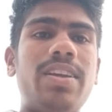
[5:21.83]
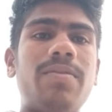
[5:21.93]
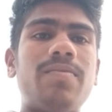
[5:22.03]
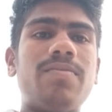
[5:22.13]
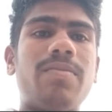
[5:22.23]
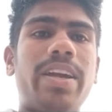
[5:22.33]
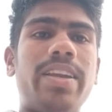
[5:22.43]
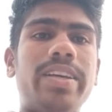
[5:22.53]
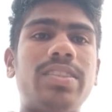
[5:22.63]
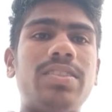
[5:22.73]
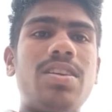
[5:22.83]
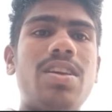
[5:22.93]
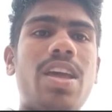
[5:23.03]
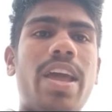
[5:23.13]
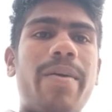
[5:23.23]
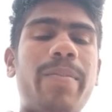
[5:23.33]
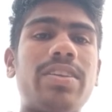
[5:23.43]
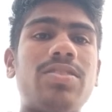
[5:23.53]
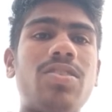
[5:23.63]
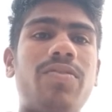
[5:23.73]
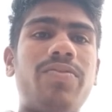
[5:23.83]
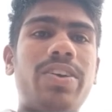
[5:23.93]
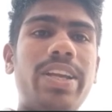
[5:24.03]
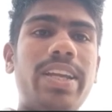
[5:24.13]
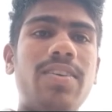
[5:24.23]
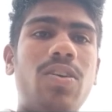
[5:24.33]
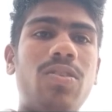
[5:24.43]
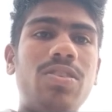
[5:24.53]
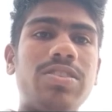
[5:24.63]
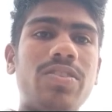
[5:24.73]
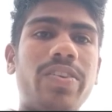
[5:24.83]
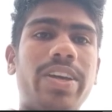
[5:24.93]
minus mx of t whole square,